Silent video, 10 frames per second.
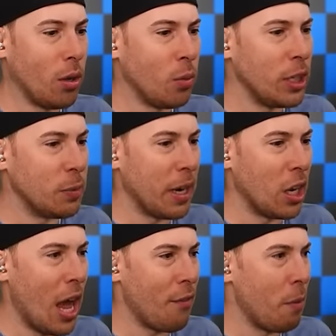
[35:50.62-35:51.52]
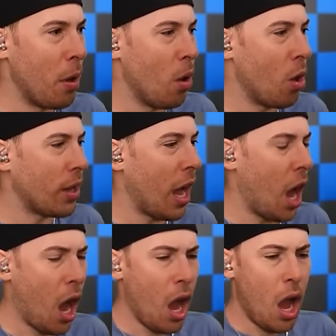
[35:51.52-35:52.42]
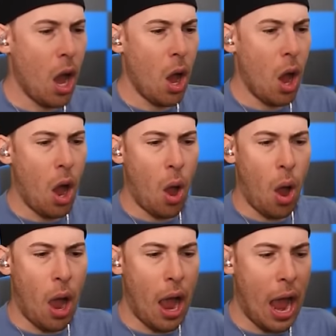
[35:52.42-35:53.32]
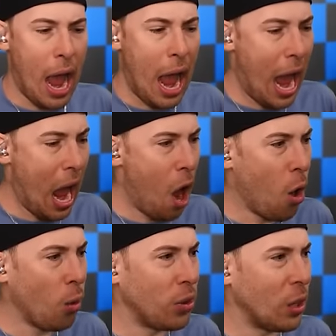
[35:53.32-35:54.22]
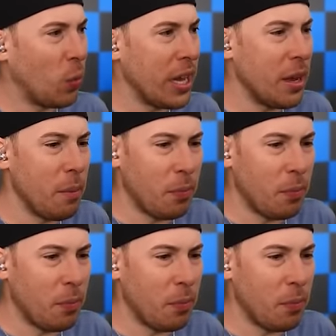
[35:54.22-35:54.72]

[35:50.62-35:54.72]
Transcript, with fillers: We just made a lava boat. Okay. How did we